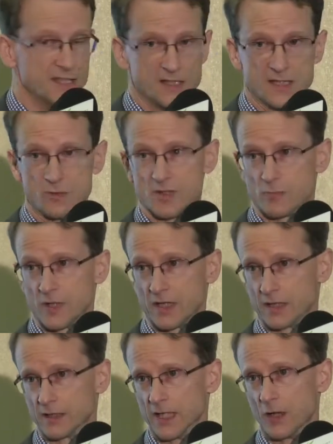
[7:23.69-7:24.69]
this one's
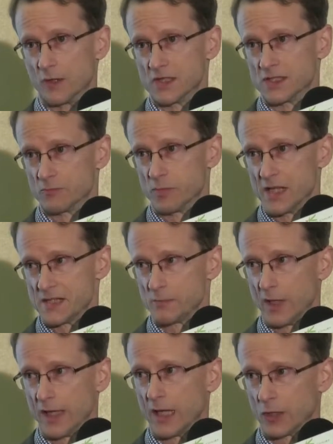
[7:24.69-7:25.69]
being lowered into place
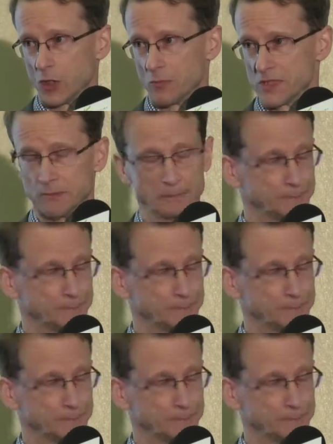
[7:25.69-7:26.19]
by helicopter.